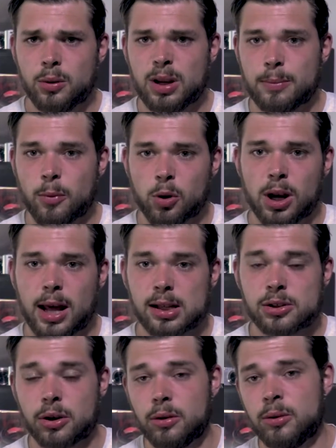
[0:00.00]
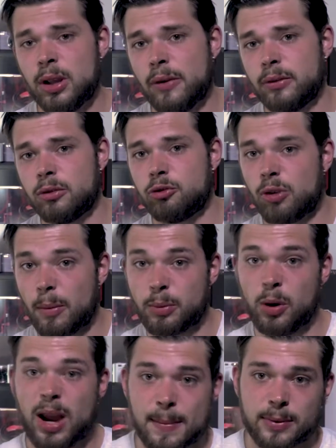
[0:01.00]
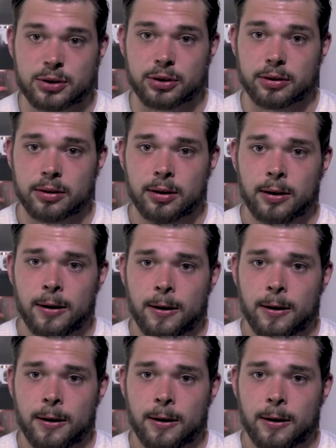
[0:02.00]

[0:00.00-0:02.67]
You need more light, so you have to drop your aperture